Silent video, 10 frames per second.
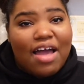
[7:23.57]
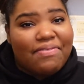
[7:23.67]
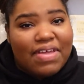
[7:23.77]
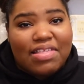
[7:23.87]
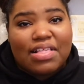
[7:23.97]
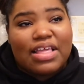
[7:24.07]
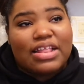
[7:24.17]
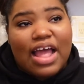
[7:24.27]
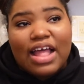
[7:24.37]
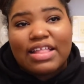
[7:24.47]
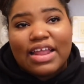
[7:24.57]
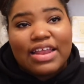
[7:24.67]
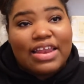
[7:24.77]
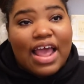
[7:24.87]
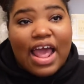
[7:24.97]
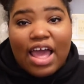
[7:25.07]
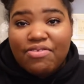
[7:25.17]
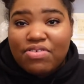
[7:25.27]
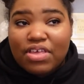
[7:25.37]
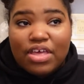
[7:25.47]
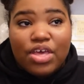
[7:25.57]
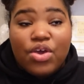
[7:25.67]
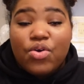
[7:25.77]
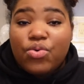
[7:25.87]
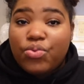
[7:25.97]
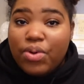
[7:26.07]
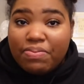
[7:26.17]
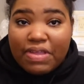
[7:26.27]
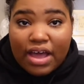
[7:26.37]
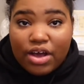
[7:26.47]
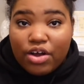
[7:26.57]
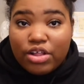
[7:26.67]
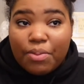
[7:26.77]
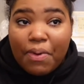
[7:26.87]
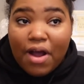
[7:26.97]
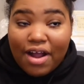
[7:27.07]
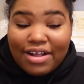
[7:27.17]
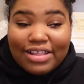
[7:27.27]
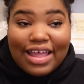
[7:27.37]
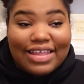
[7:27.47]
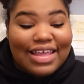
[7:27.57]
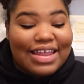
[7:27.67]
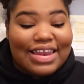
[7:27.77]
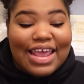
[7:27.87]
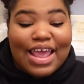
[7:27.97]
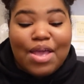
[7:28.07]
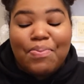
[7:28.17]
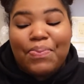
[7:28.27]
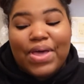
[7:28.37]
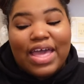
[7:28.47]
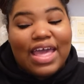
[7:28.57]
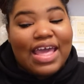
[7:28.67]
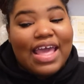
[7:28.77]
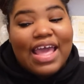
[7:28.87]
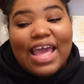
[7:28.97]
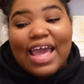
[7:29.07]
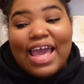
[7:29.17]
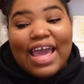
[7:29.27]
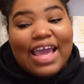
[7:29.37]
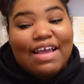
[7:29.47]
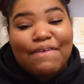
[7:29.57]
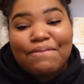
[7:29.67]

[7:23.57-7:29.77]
Obviously not. They did not have to rip that girl apart like they did, but hey,